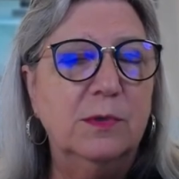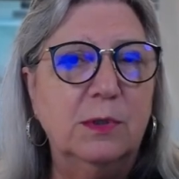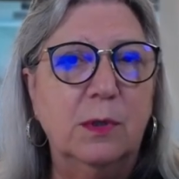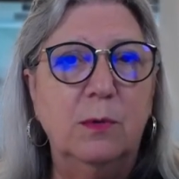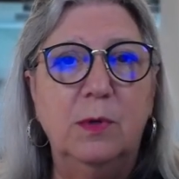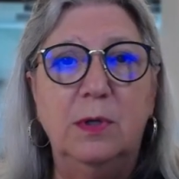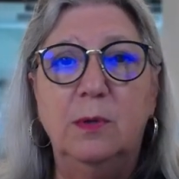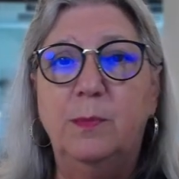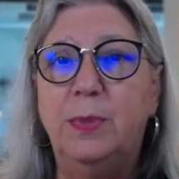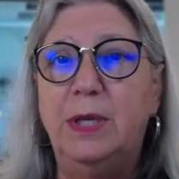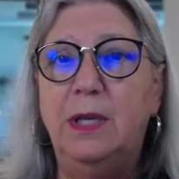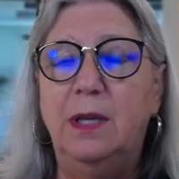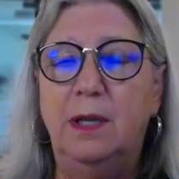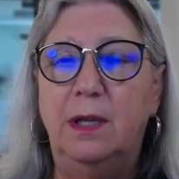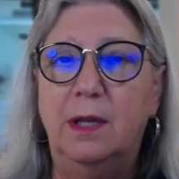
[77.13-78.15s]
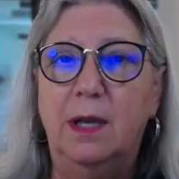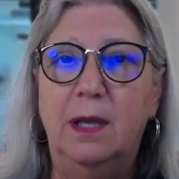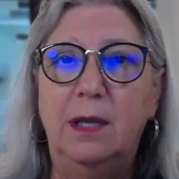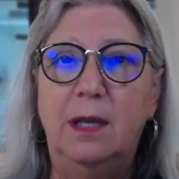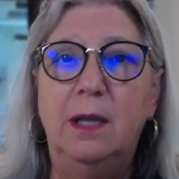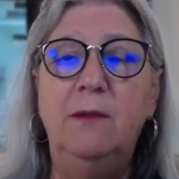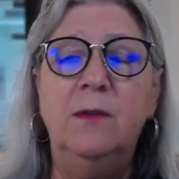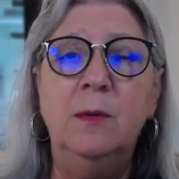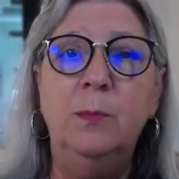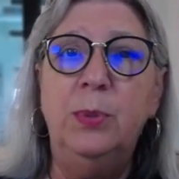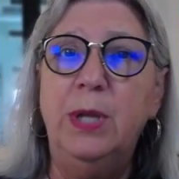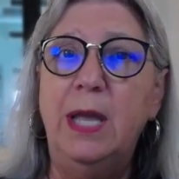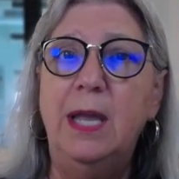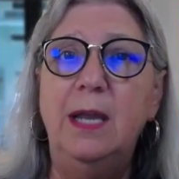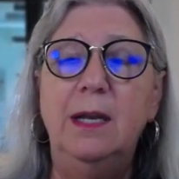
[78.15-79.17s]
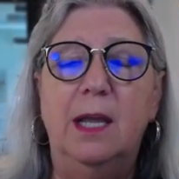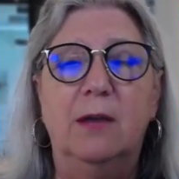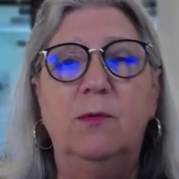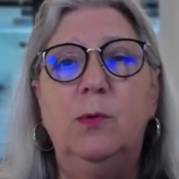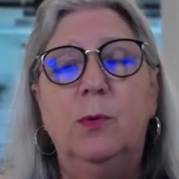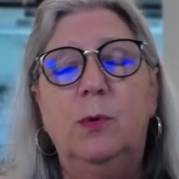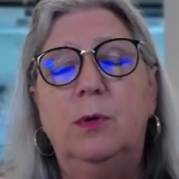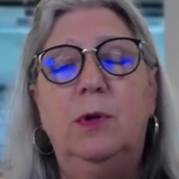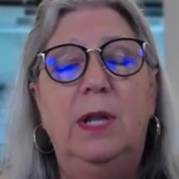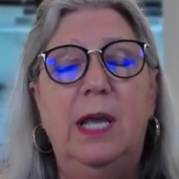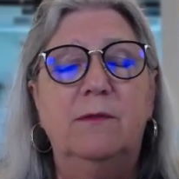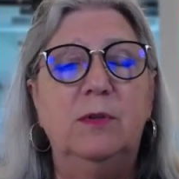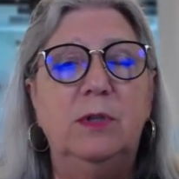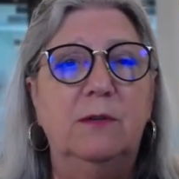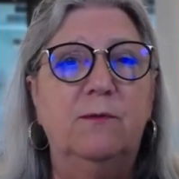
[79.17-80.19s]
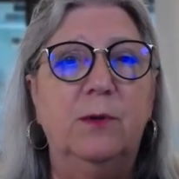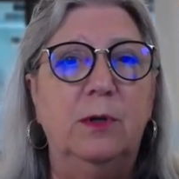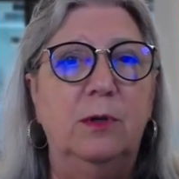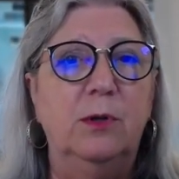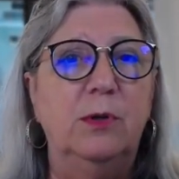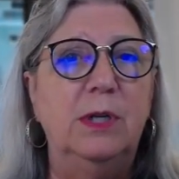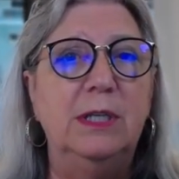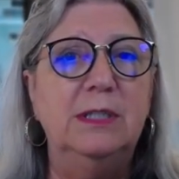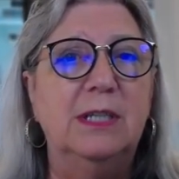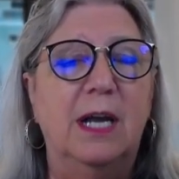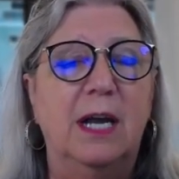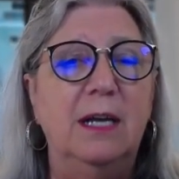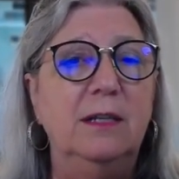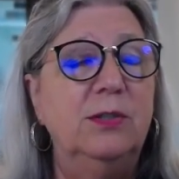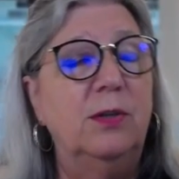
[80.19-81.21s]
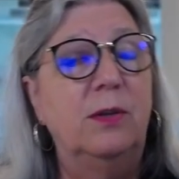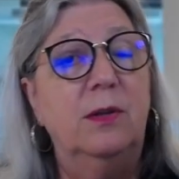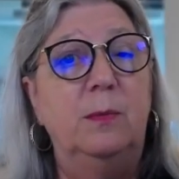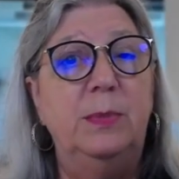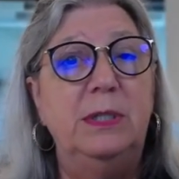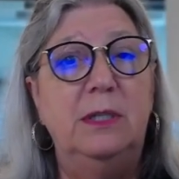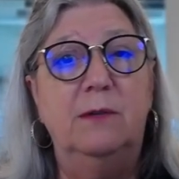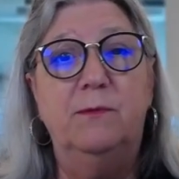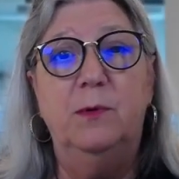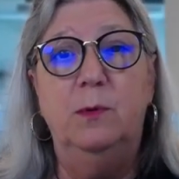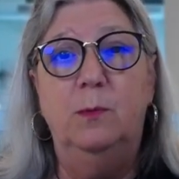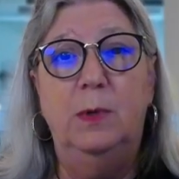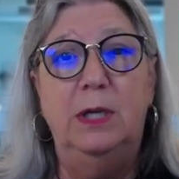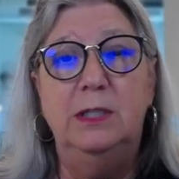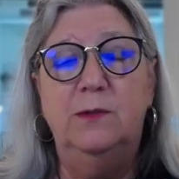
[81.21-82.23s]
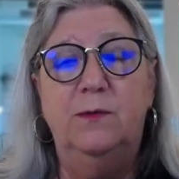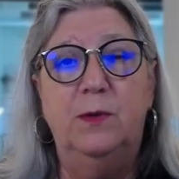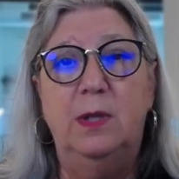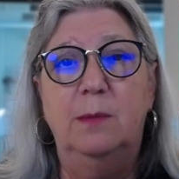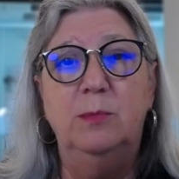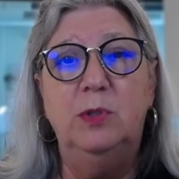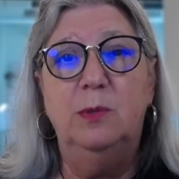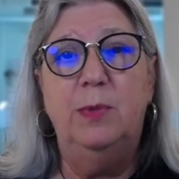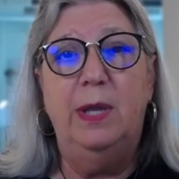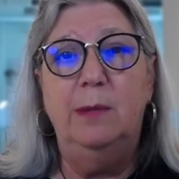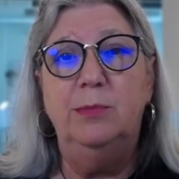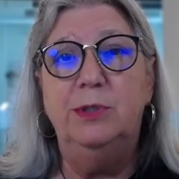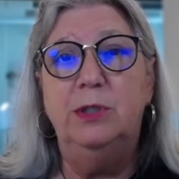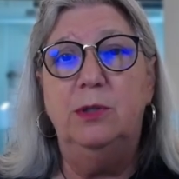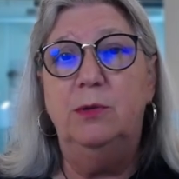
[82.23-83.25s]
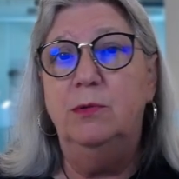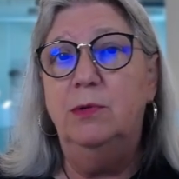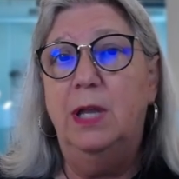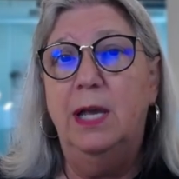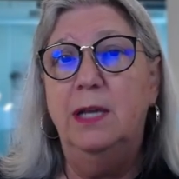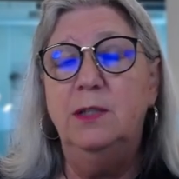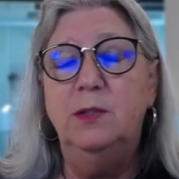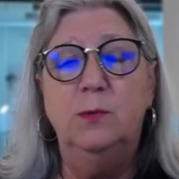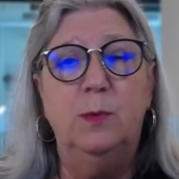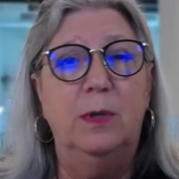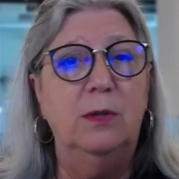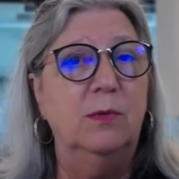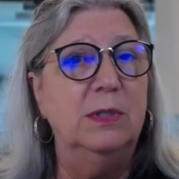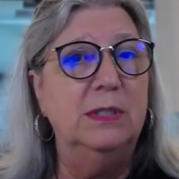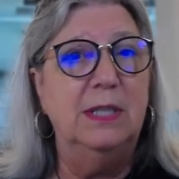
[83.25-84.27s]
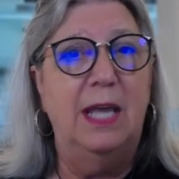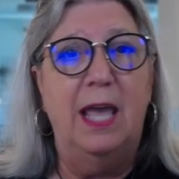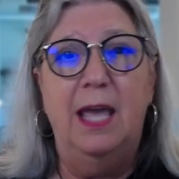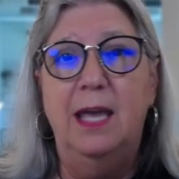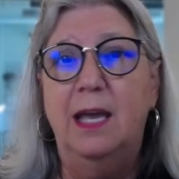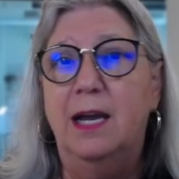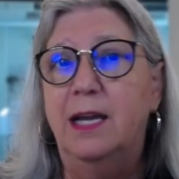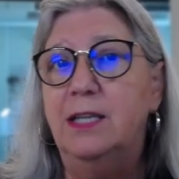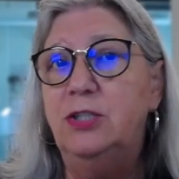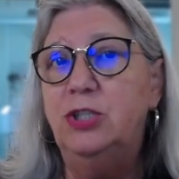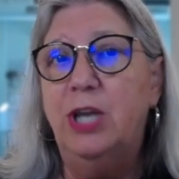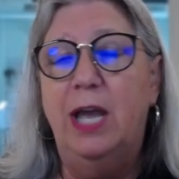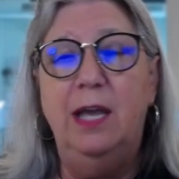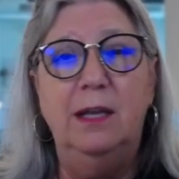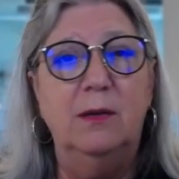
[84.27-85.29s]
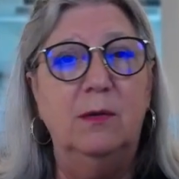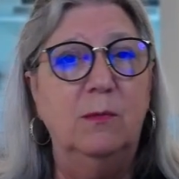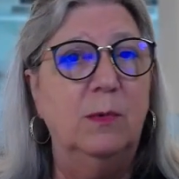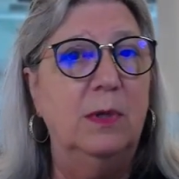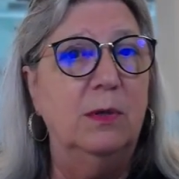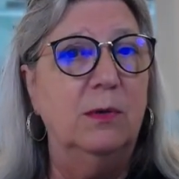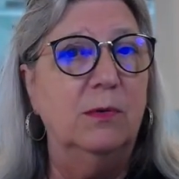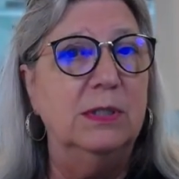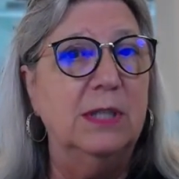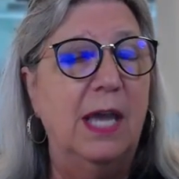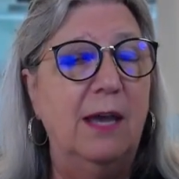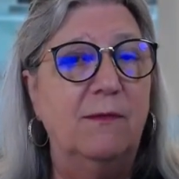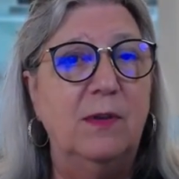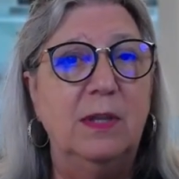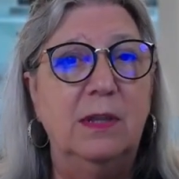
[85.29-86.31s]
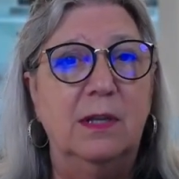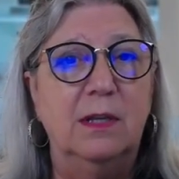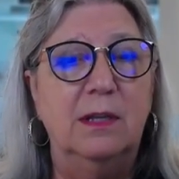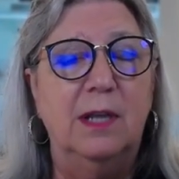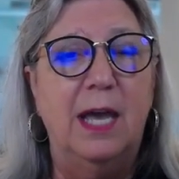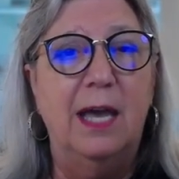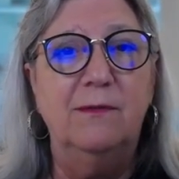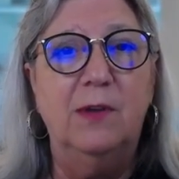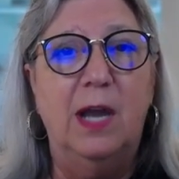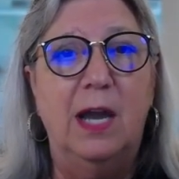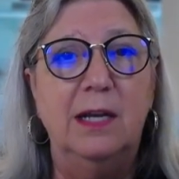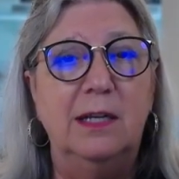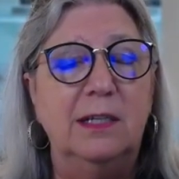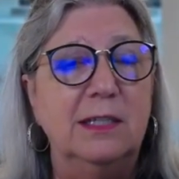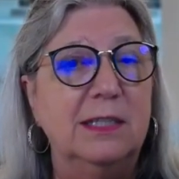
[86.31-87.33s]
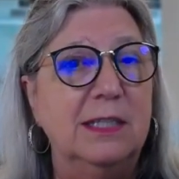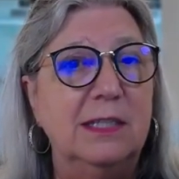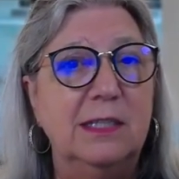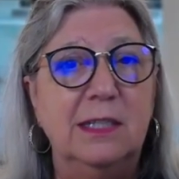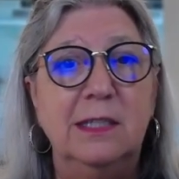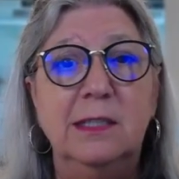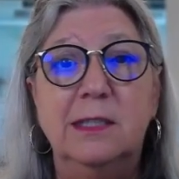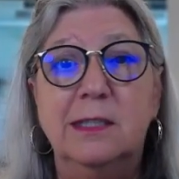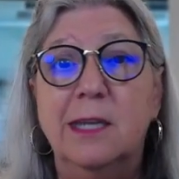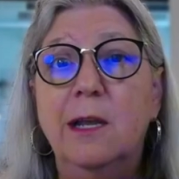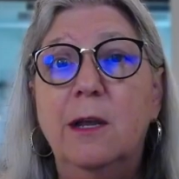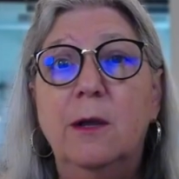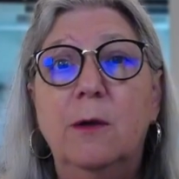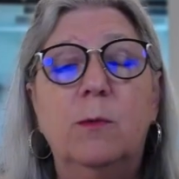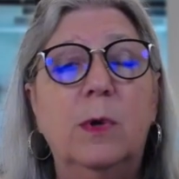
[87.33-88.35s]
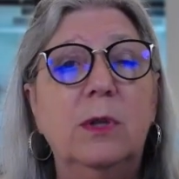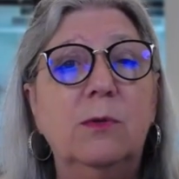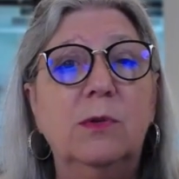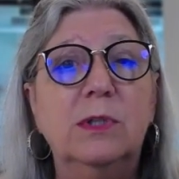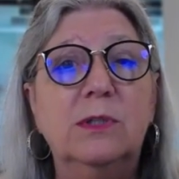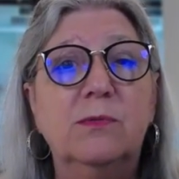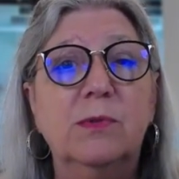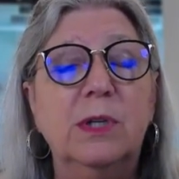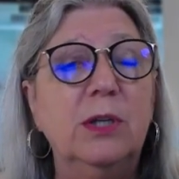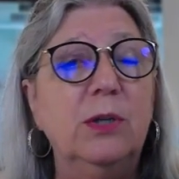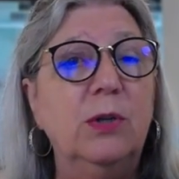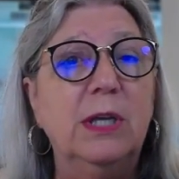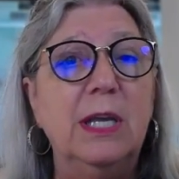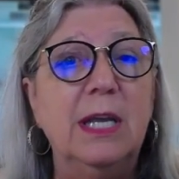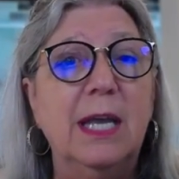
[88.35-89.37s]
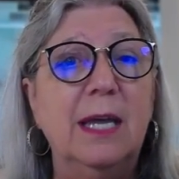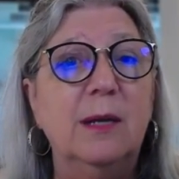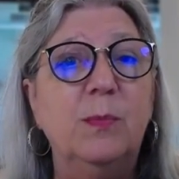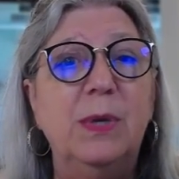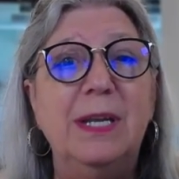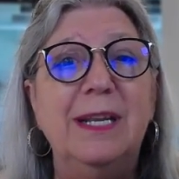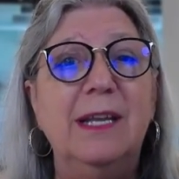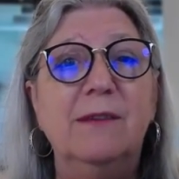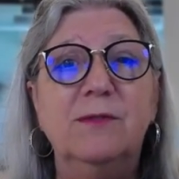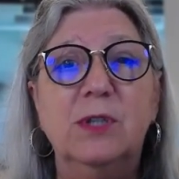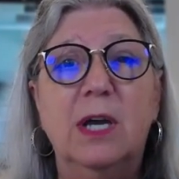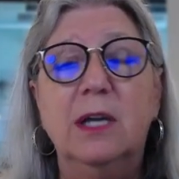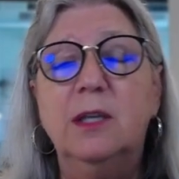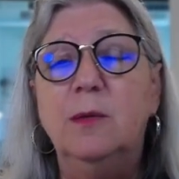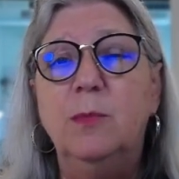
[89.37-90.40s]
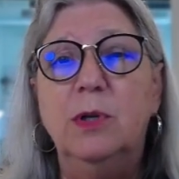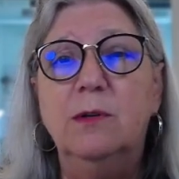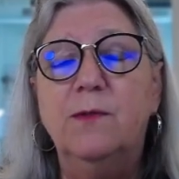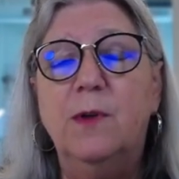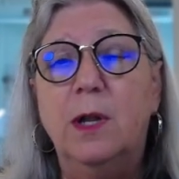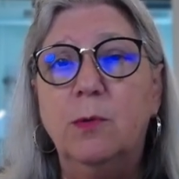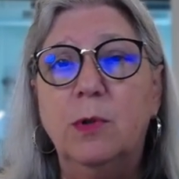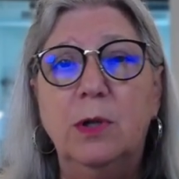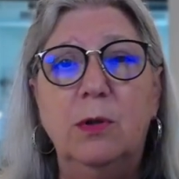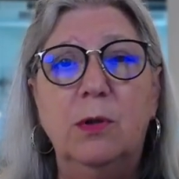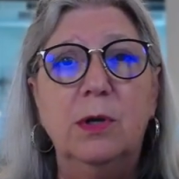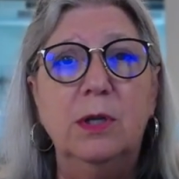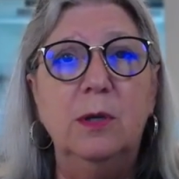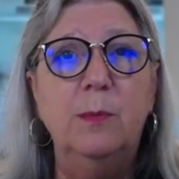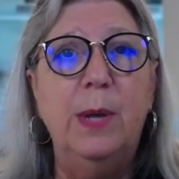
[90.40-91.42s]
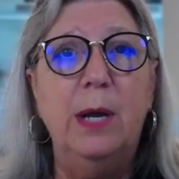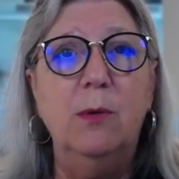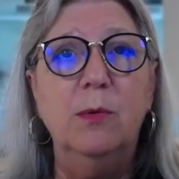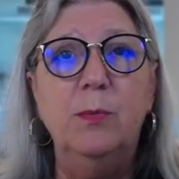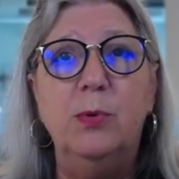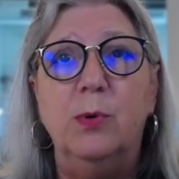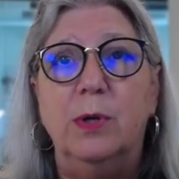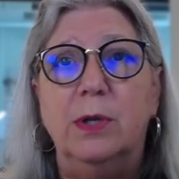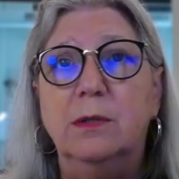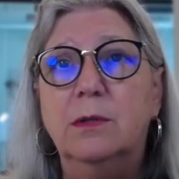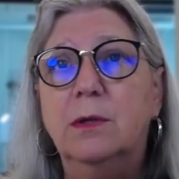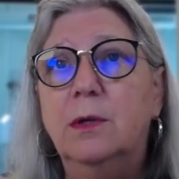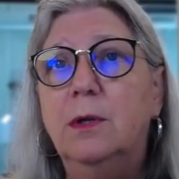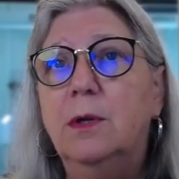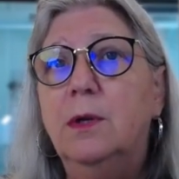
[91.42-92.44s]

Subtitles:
So it'll be even plain, everyone will have a different learning style, so there'll be different ways for them to be able to utilize, whether it's the AI chat, whether it's having the live guided assistance, whether it's really looking at a PDF document or following along in a PowerPoint.